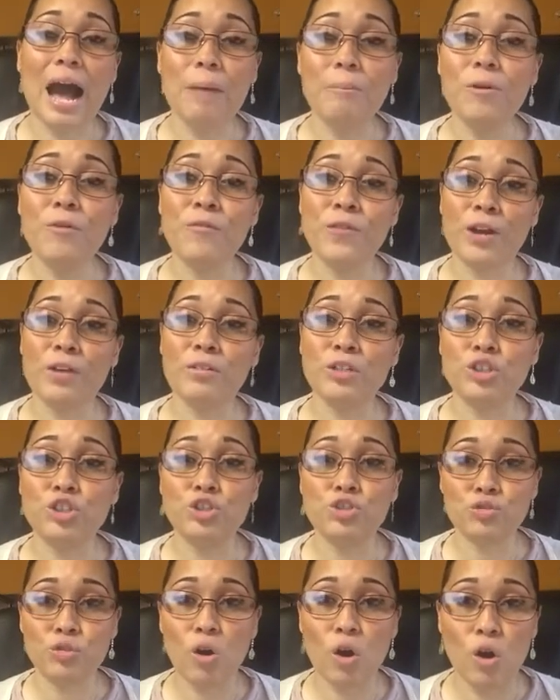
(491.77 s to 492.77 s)
I'm a very
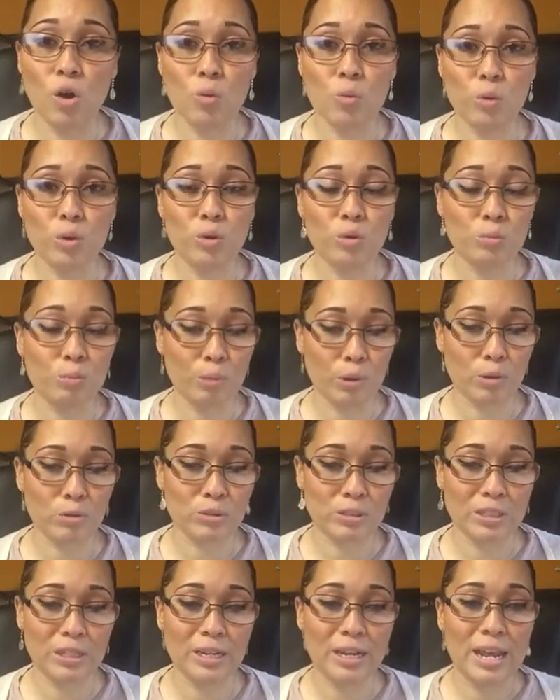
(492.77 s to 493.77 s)
strong-willed
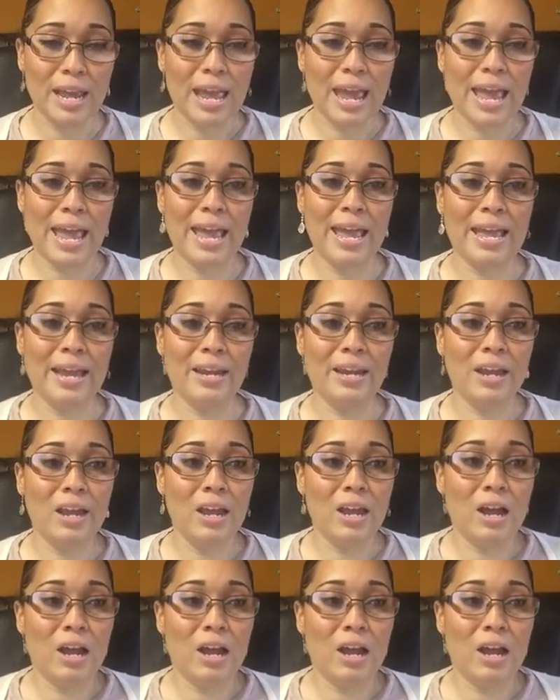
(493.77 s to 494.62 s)
person and